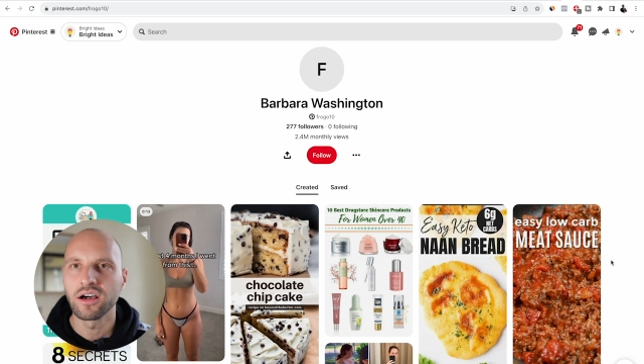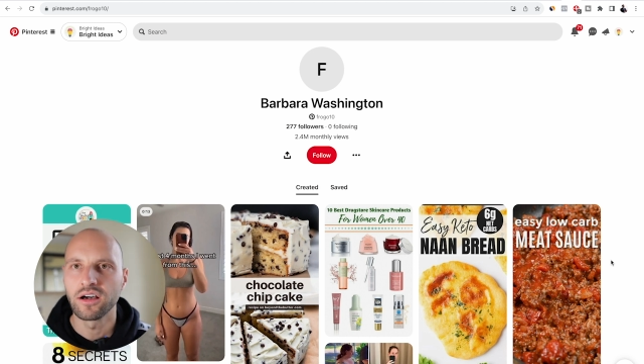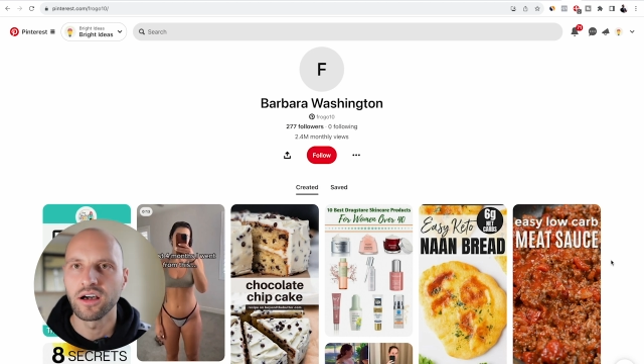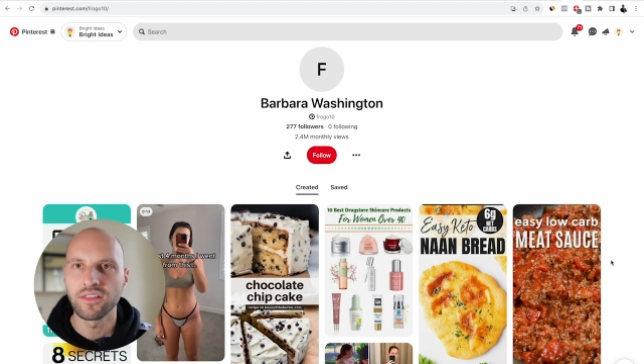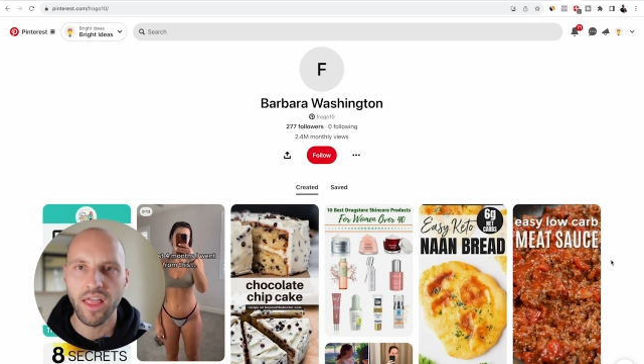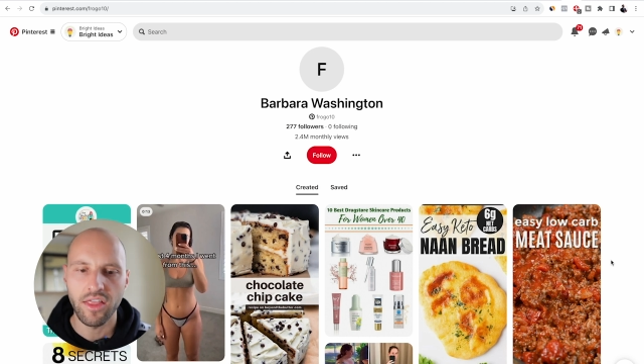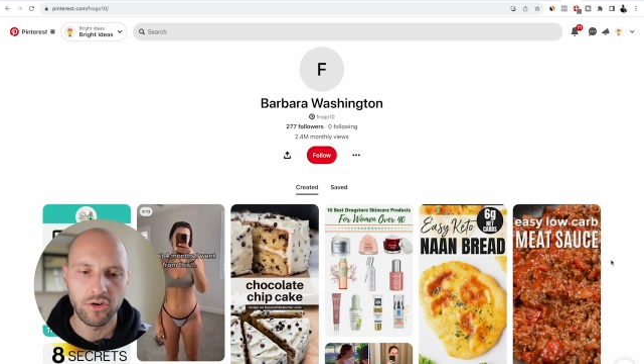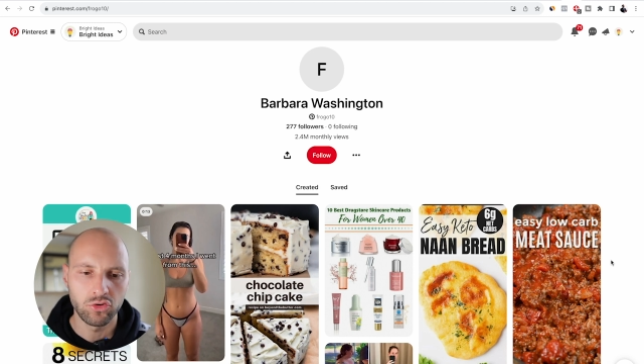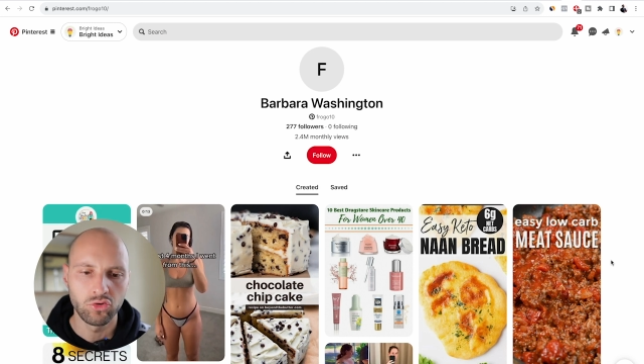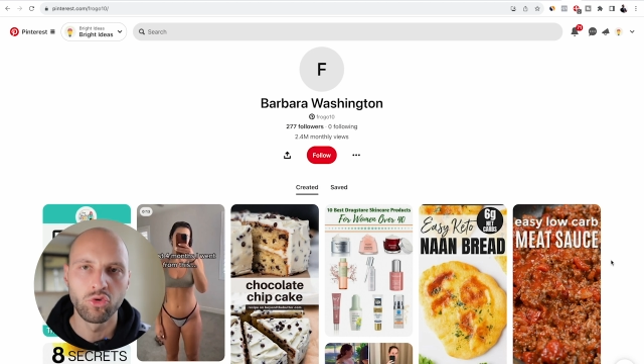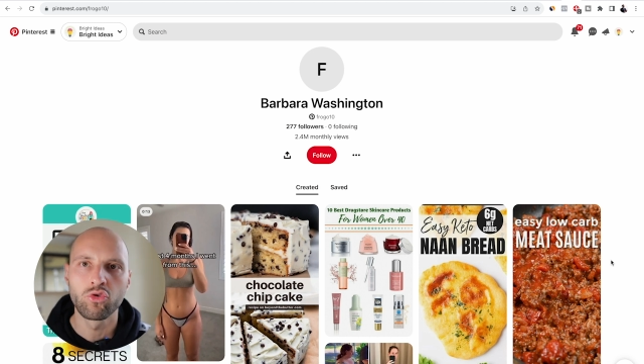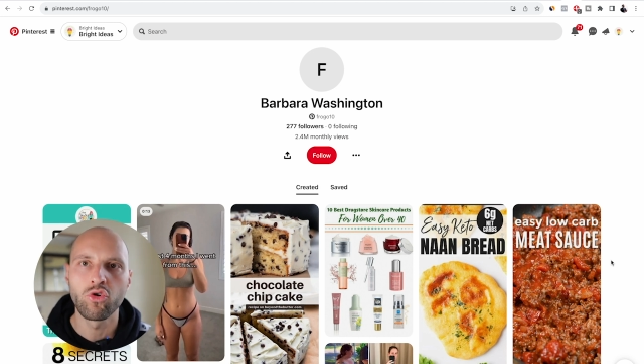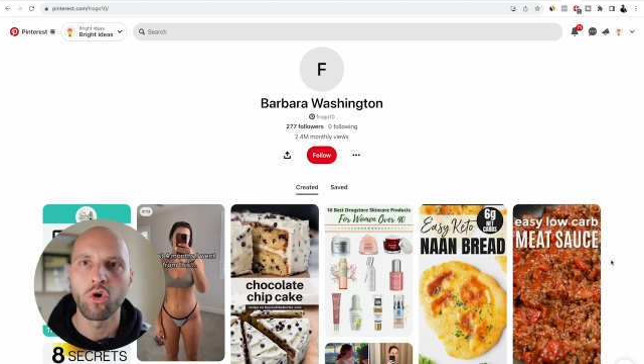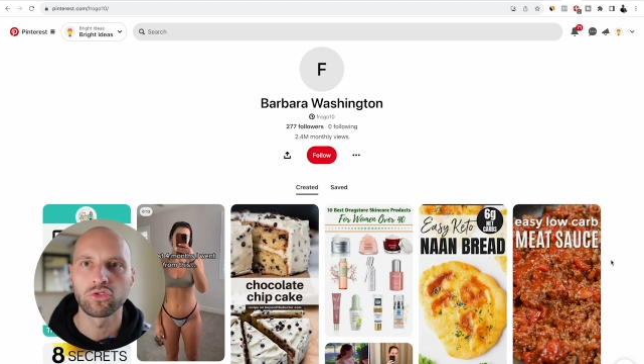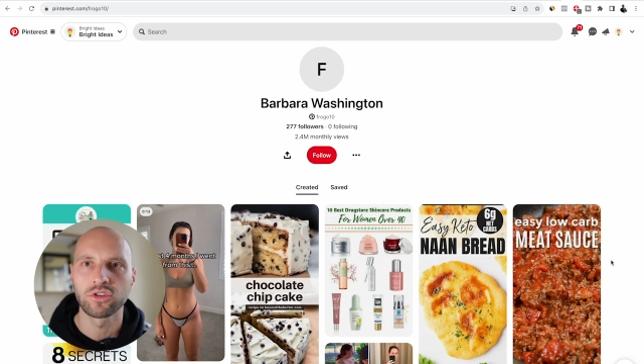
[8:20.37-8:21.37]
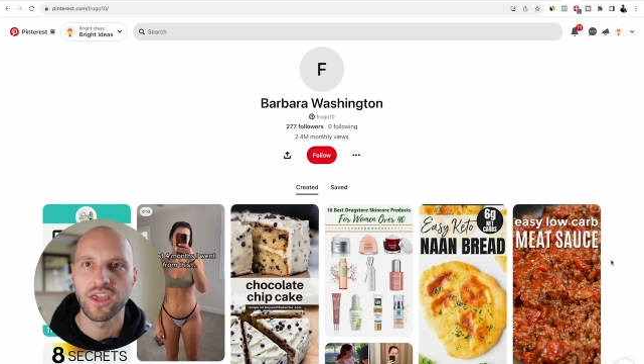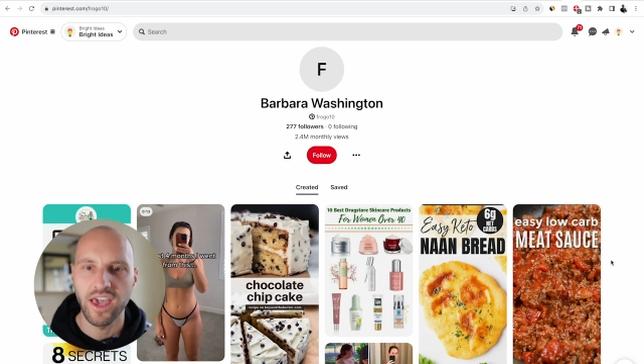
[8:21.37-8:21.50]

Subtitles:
another tool called